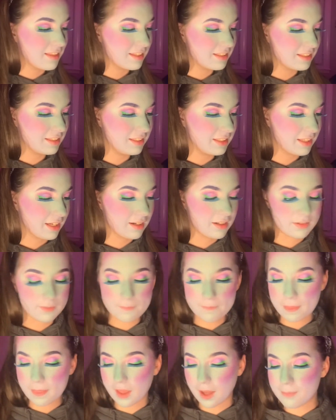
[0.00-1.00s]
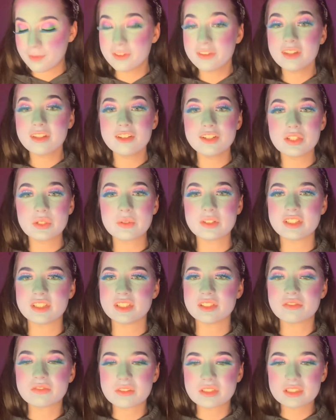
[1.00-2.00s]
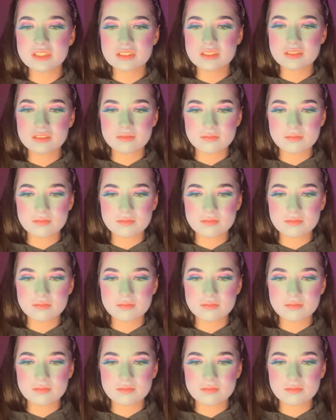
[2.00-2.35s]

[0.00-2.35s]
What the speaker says: Yeah, I'm just gonna do a different